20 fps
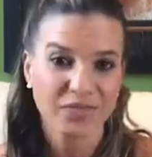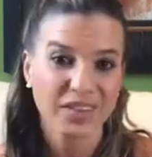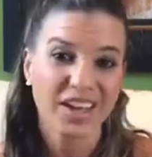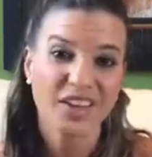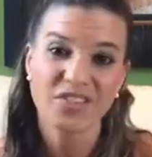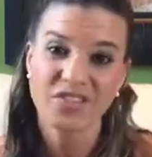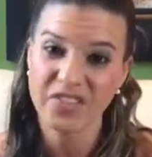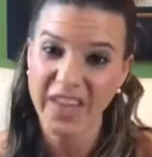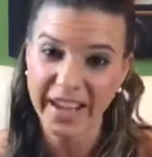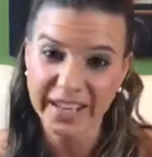
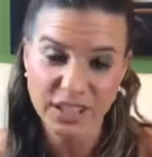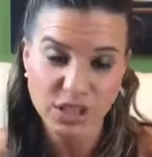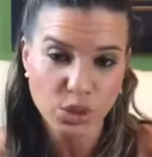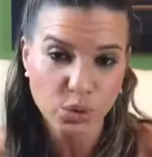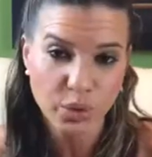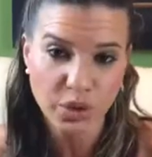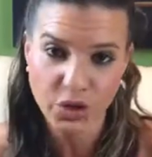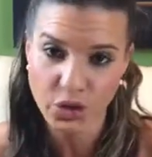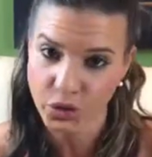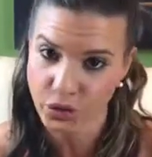If that's the
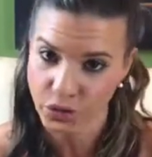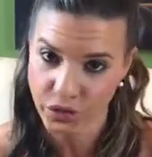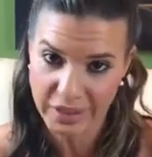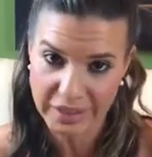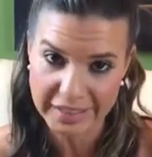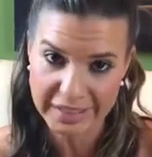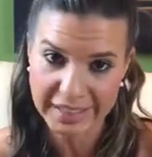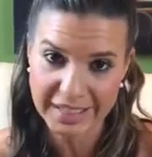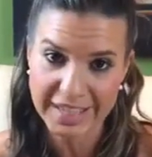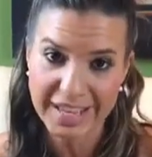way you're
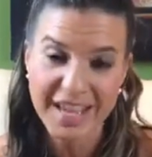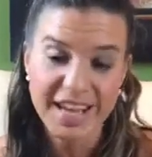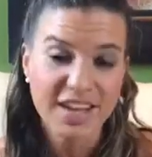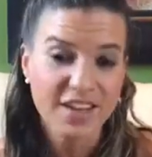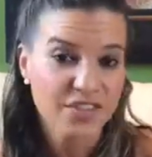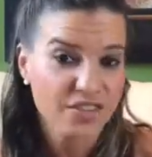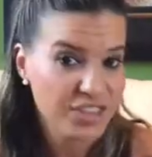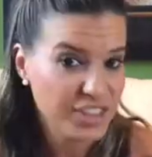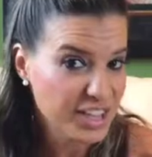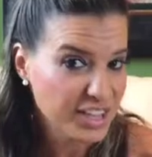feeling,
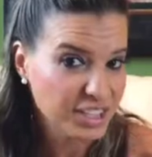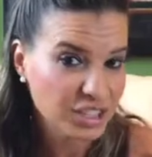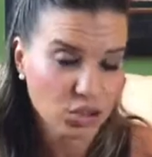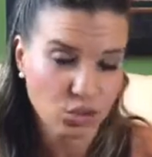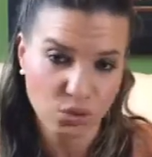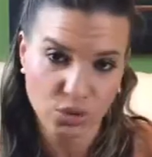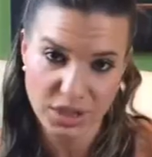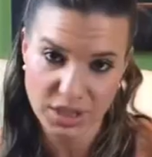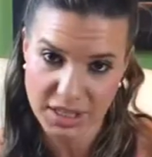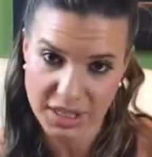these
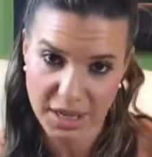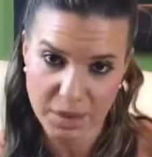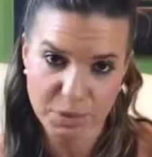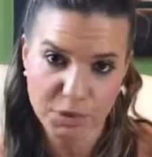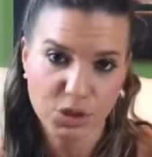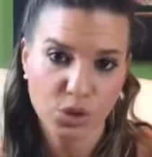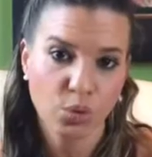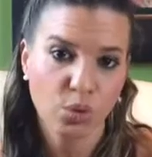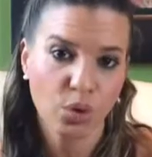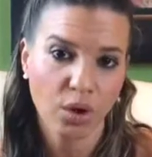3
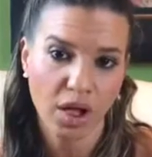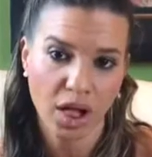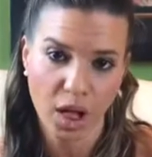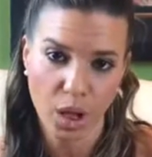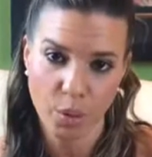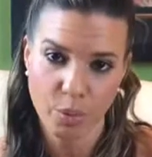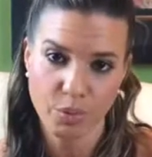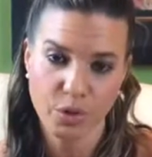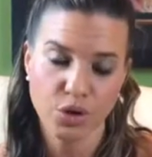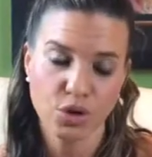tips will
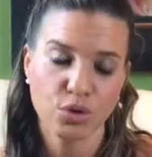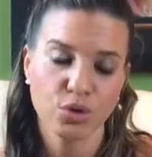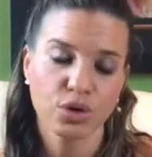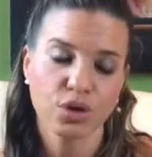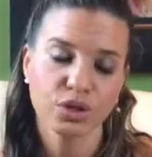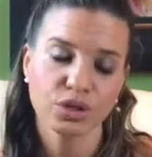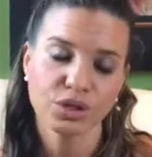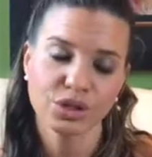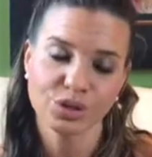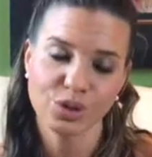help you
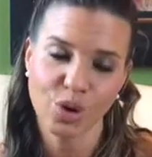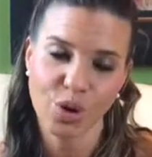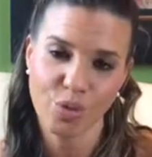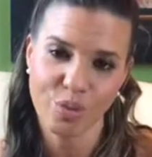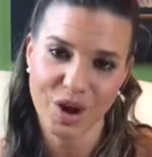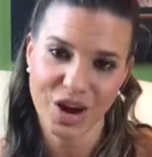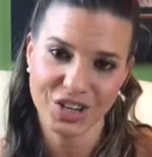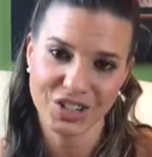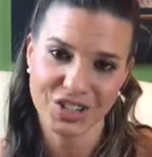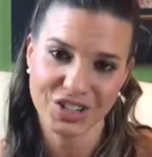so
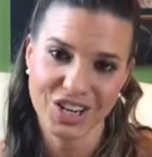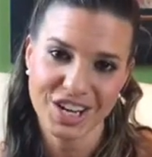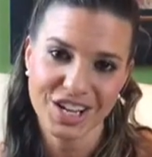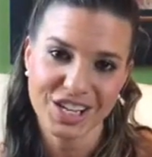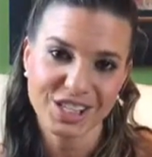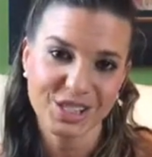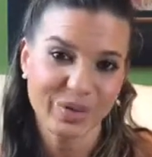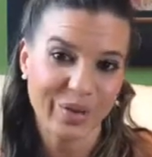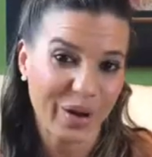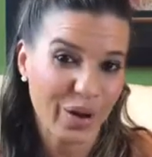much.
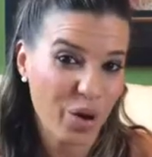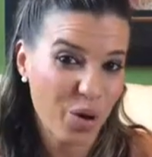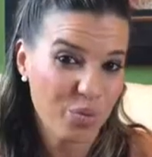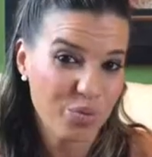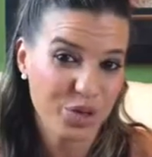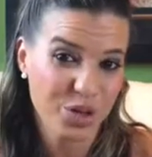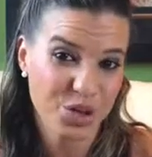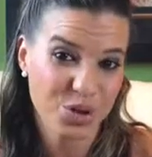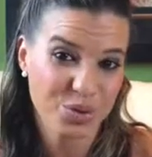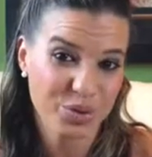So I hope
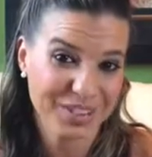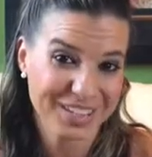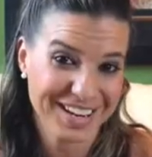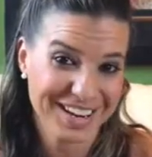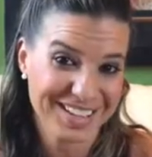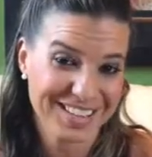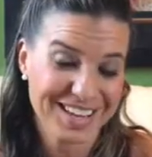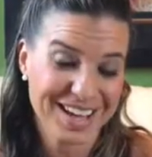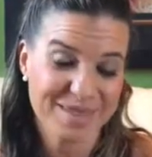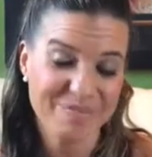that you will
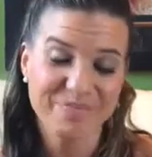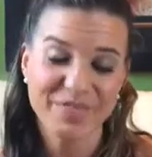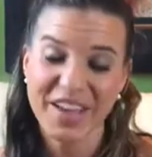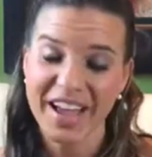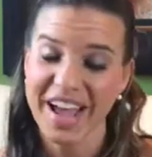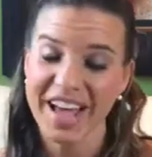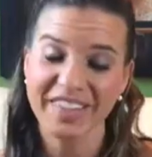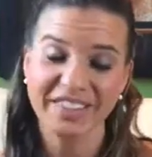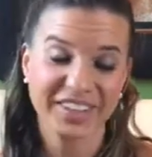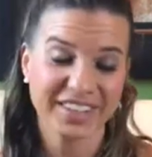take them.
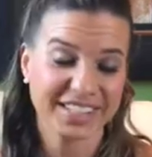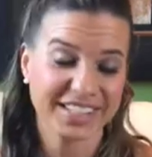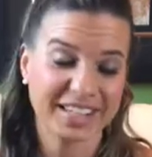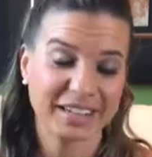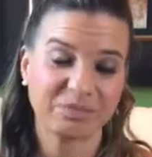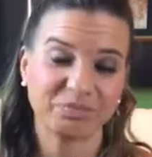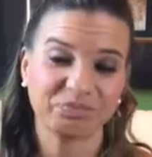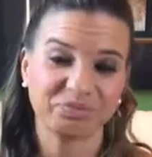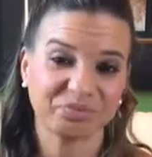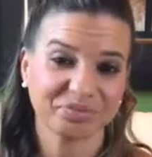And
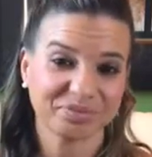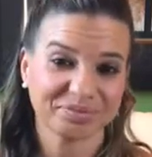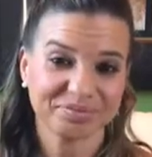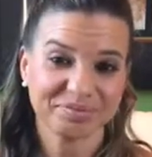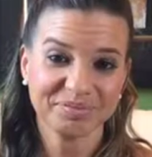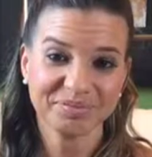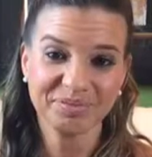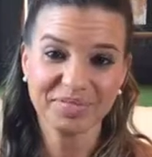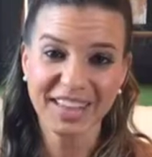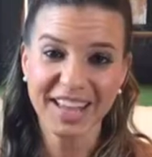listen,
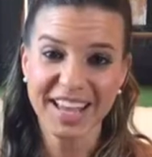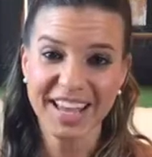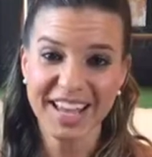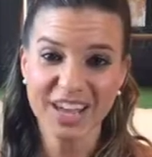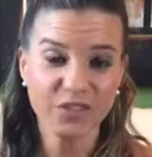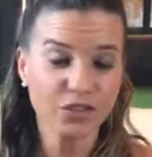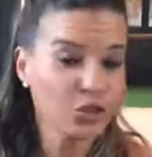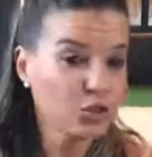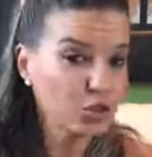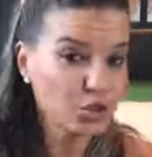
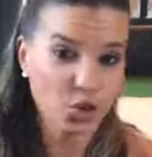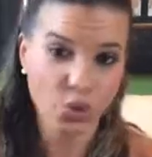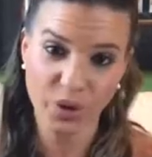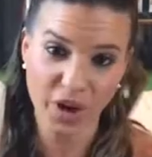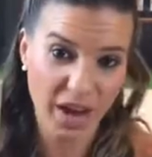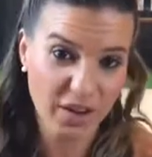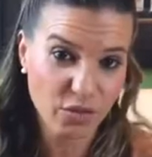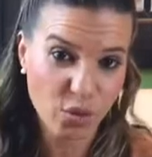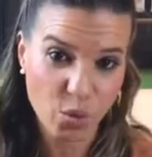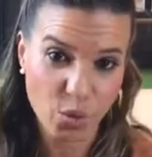if you don't
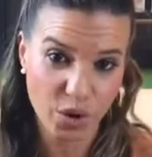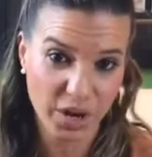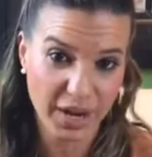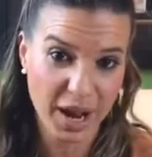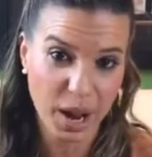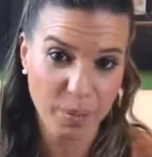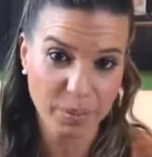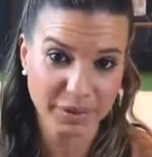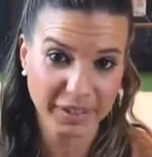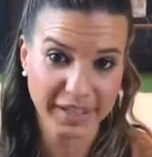have a
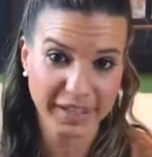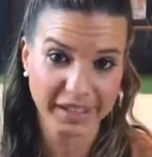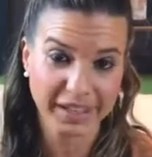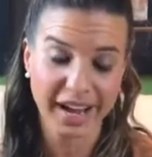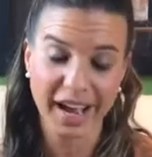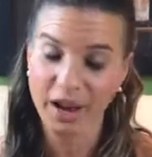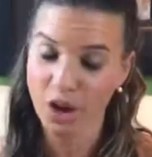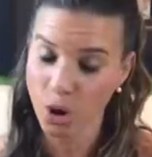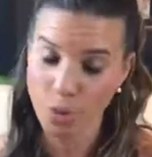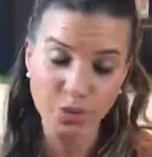workout plan,
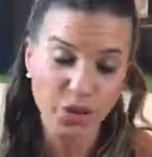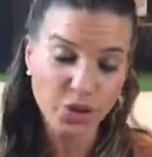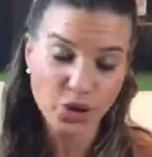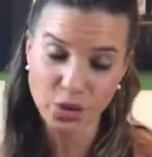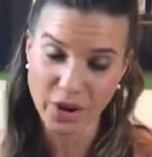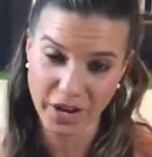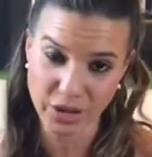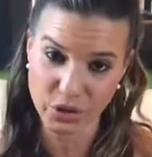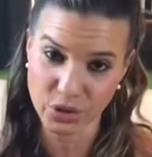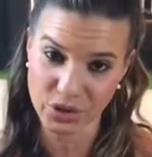I hope that
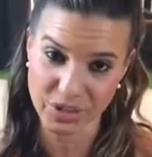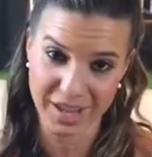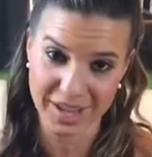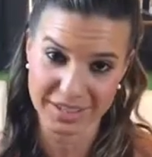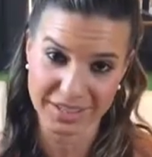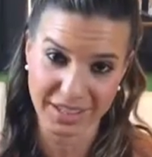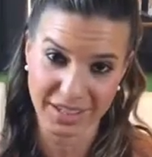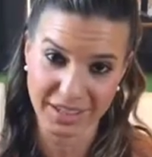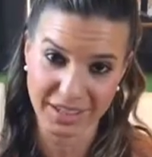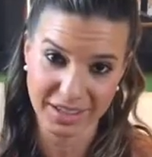you're
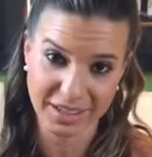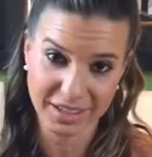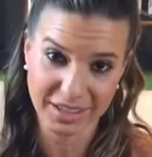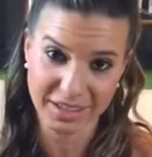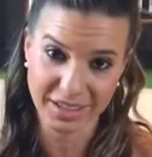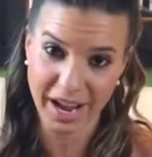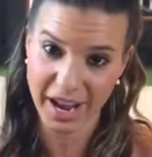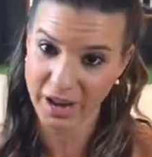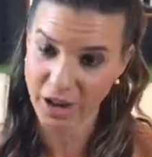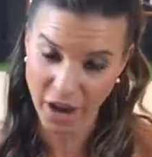exercising.
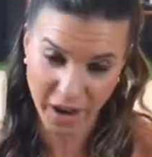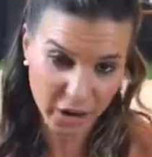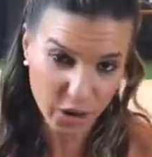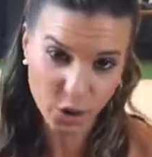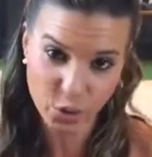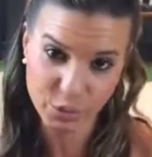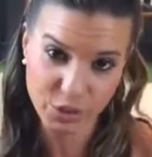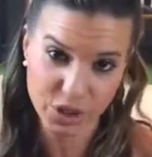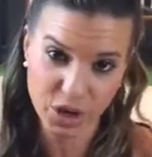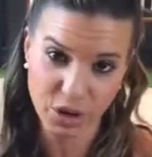I
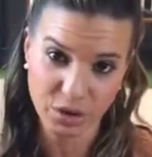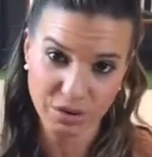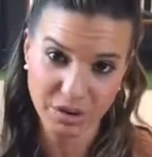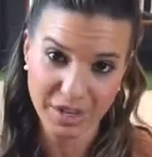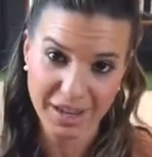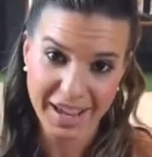hope so.